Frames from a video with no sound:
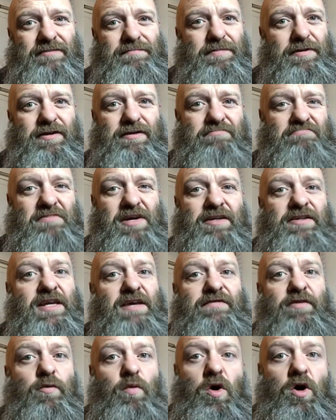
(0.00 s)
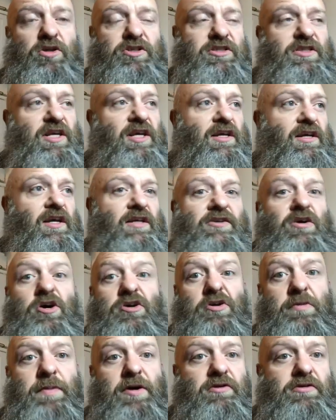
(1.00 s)
but I'd never watched it. I'd heard
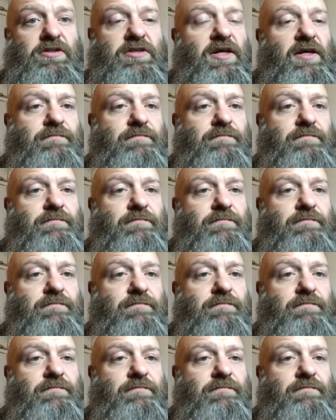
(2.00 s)
about it.